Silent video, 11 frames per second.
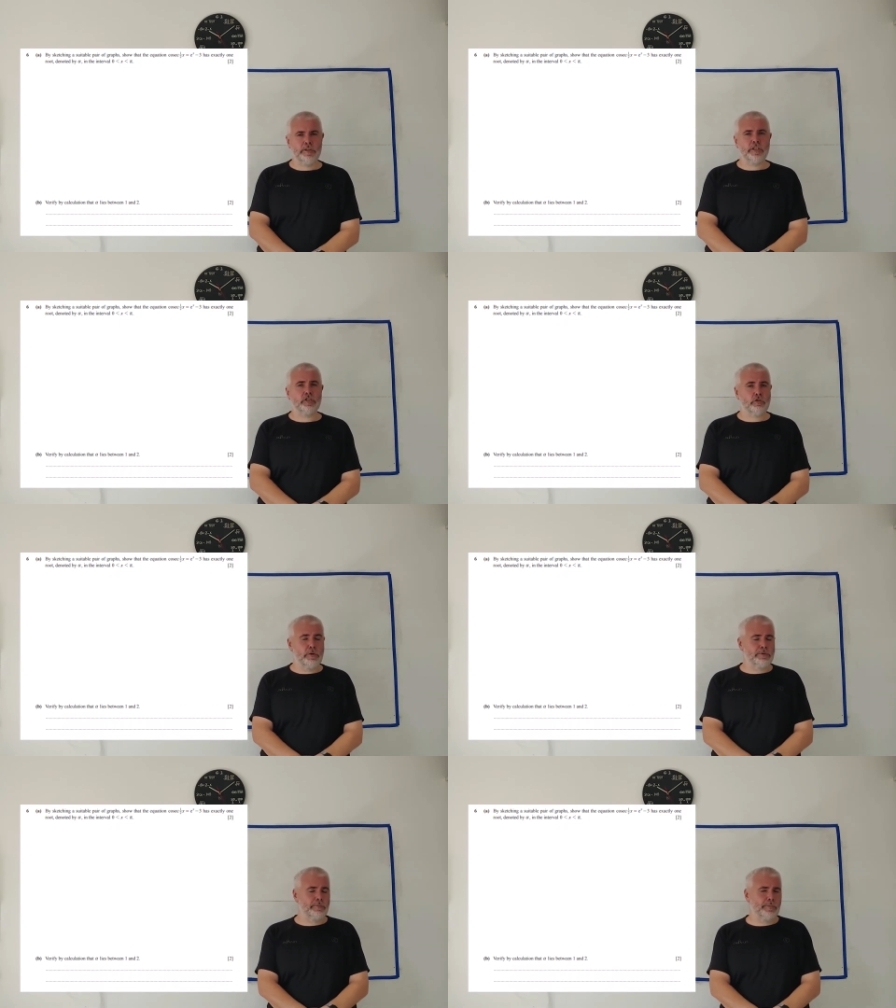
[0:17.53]

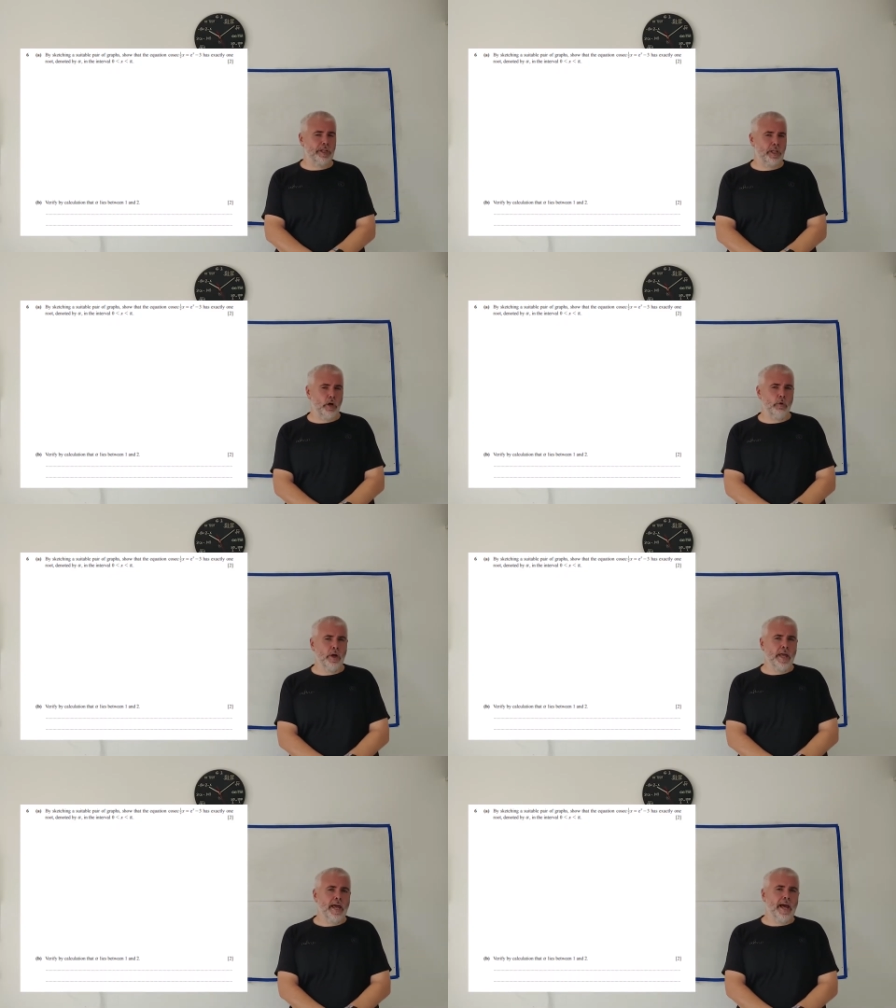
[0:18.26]
description
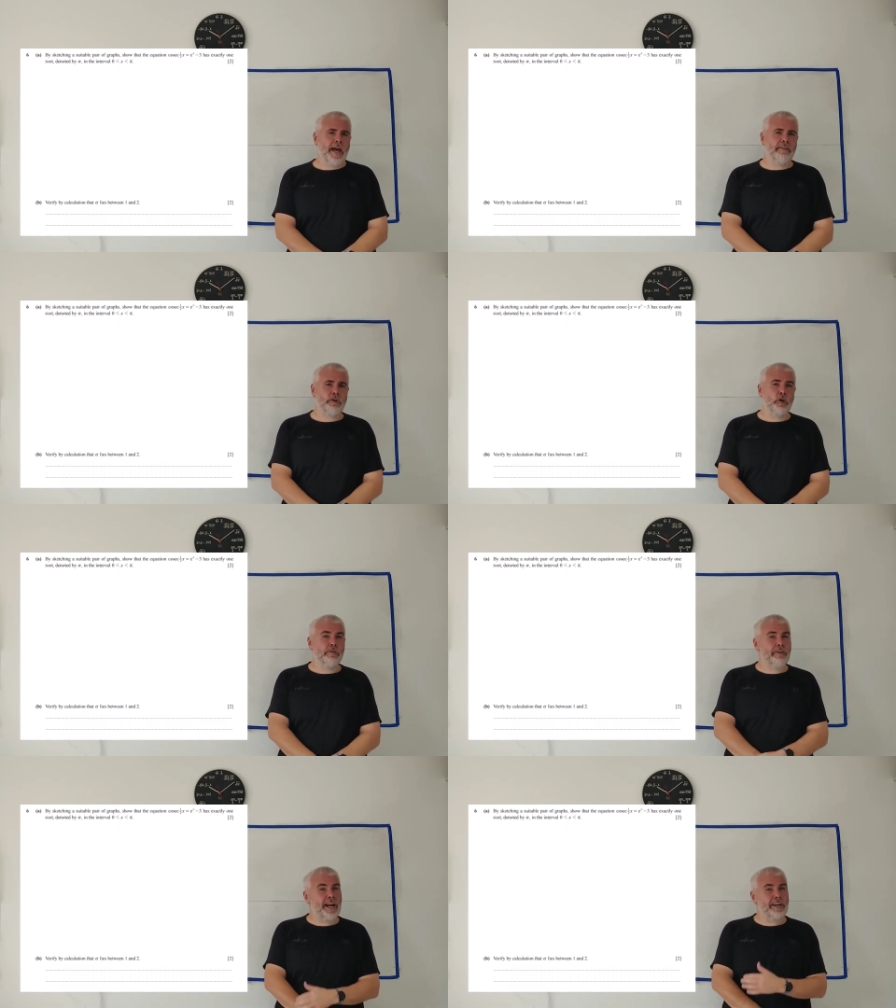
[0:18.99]
below. And if you're
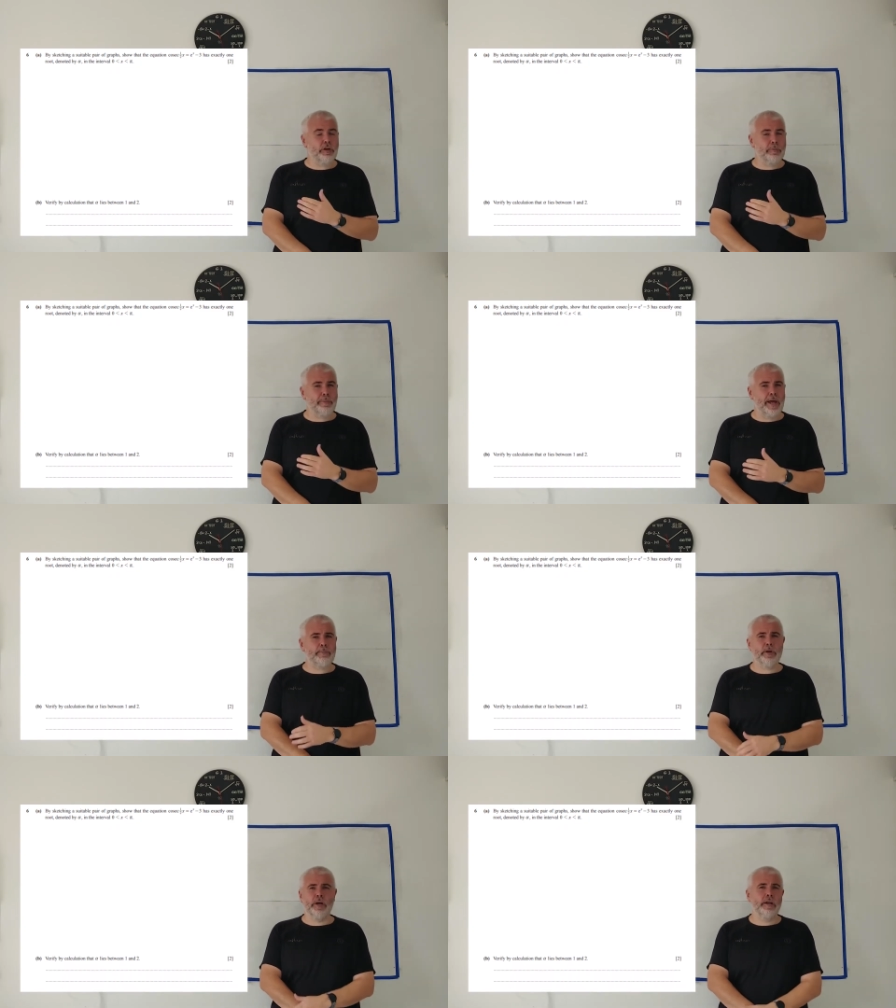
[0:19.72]
looking for any other
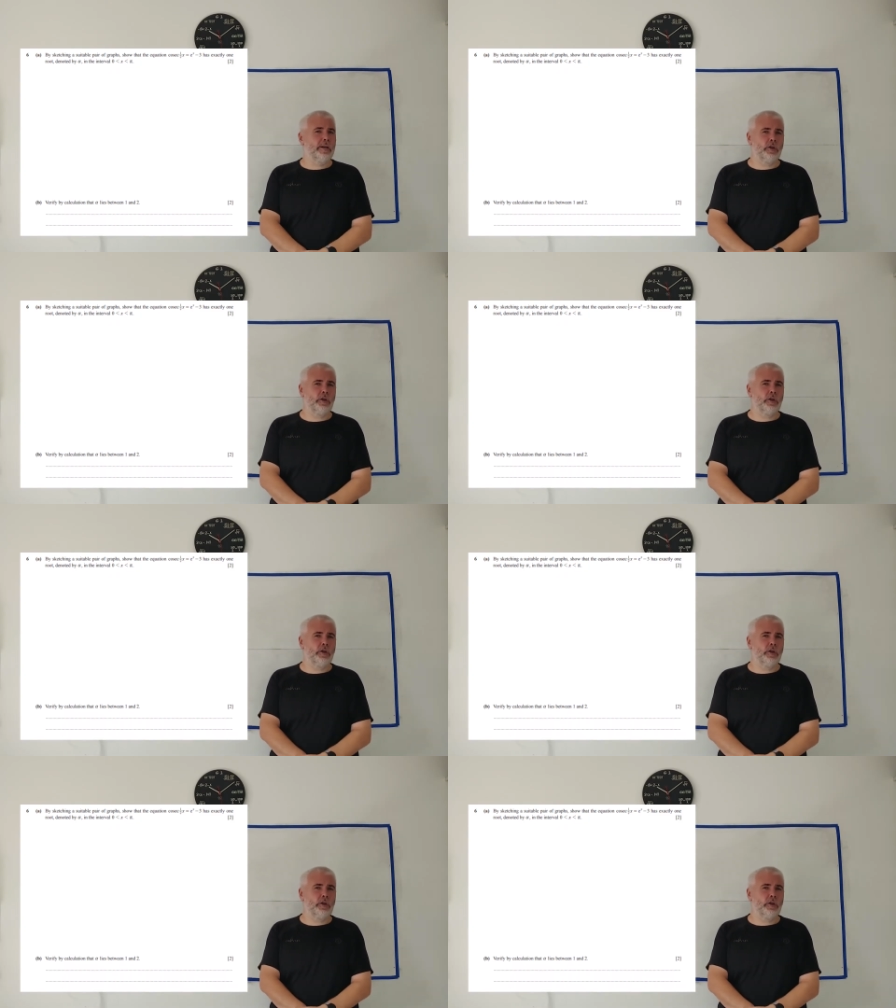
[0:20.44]
paper,